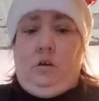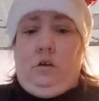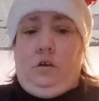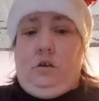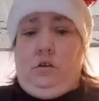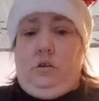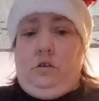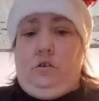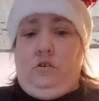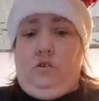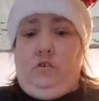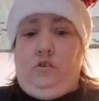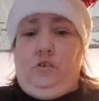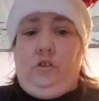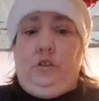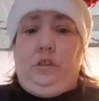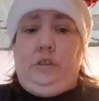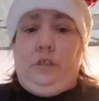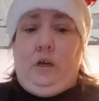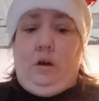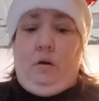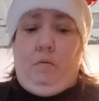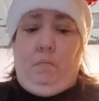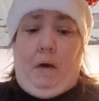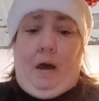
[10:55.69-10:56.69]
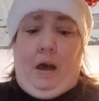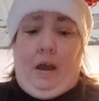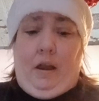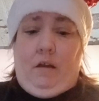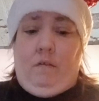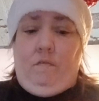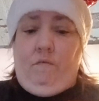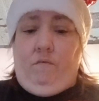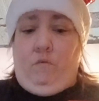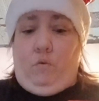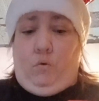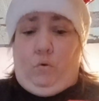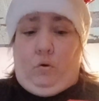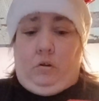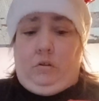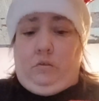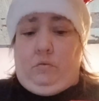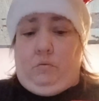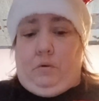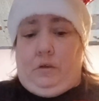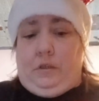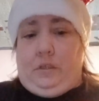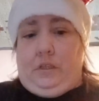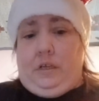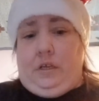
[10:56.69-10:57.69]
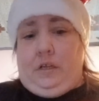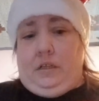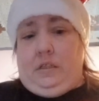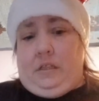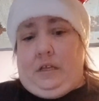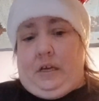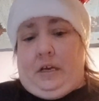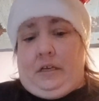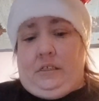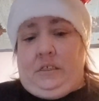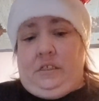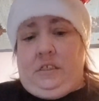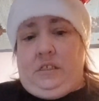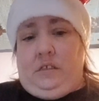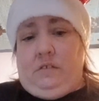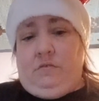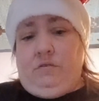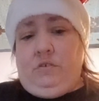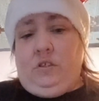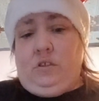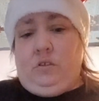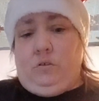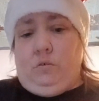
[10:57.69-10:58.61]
And you just go back and forth with it, and that sifts.